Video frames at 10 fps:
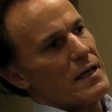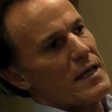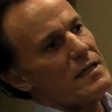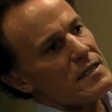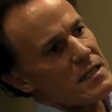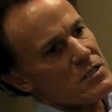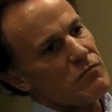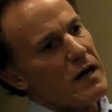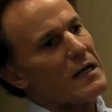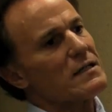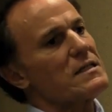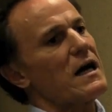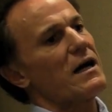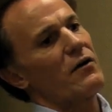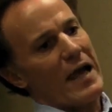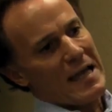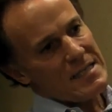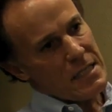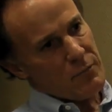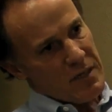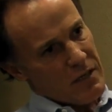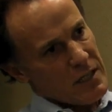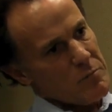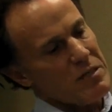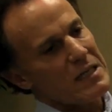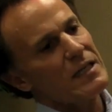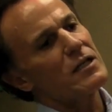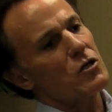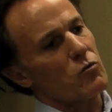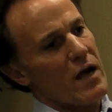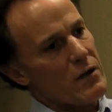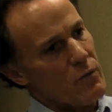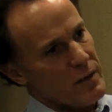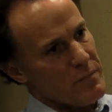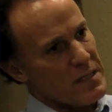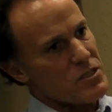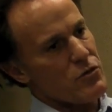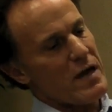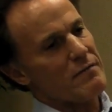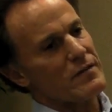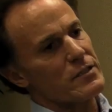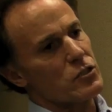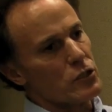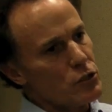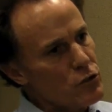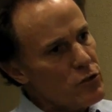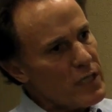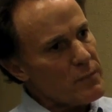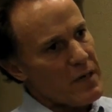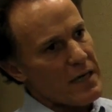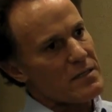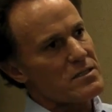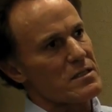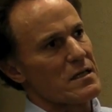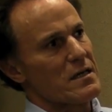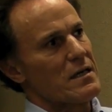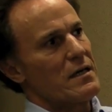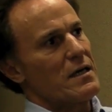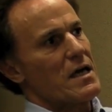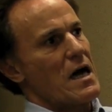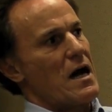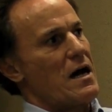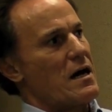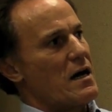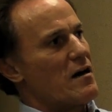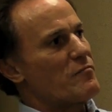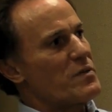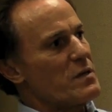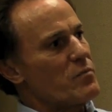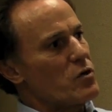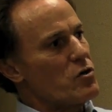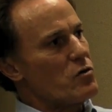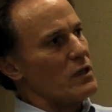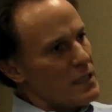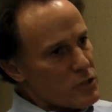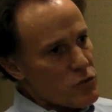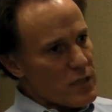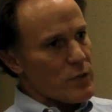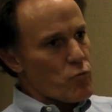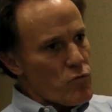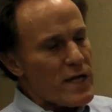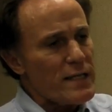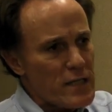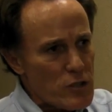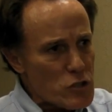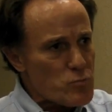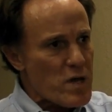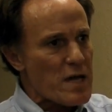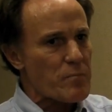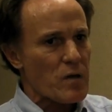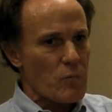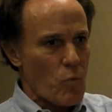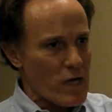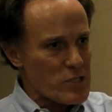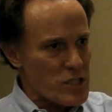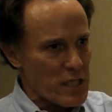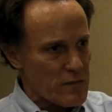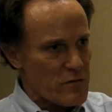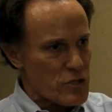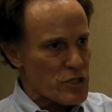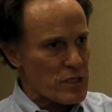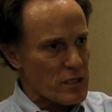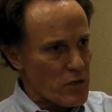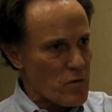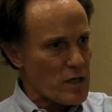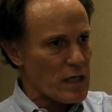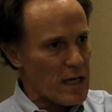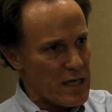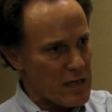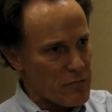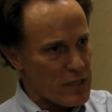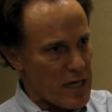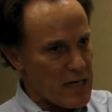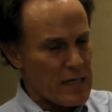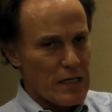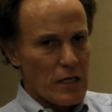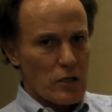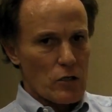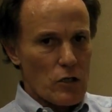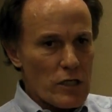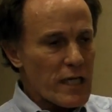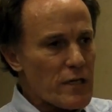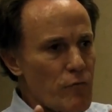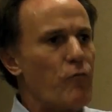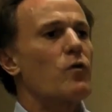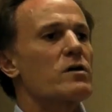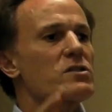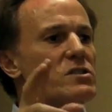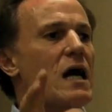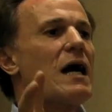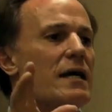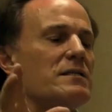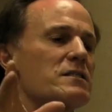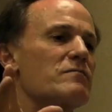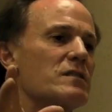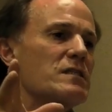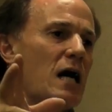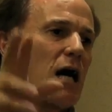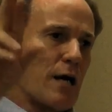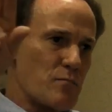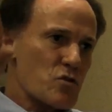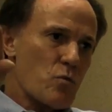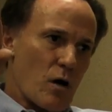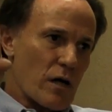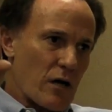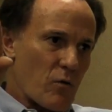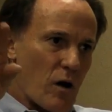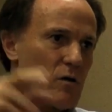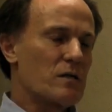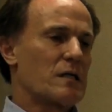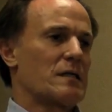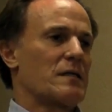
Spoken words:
into this volatile anti-American political right-wing mix, you have this loony mix of people who literally read the newspaper and watch television and go online every day looking for signs of the times, quote unquote.